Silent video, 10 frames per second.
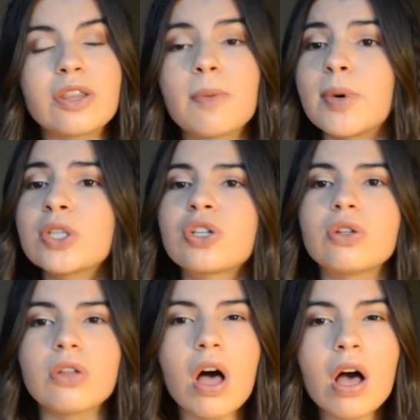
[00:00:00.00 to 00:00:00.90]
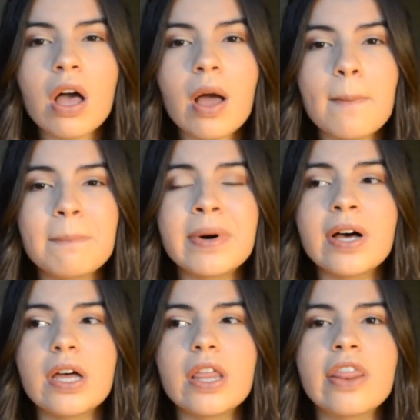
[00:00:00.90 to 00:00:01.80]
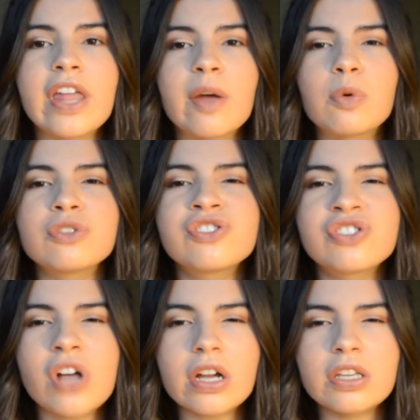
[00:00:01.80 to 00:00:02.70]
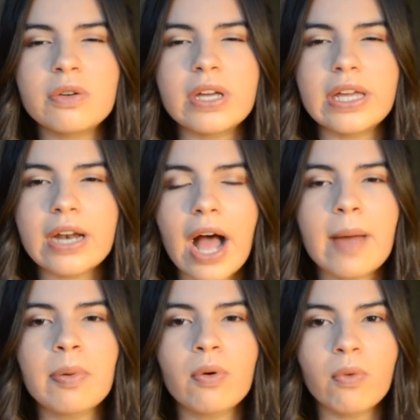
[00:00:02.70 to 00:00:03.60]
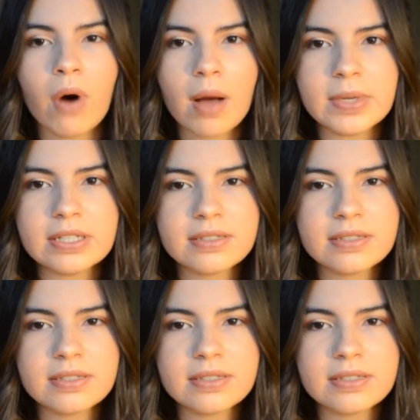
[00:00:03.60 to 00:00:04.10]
The books are long, but they will suck you in, I promise.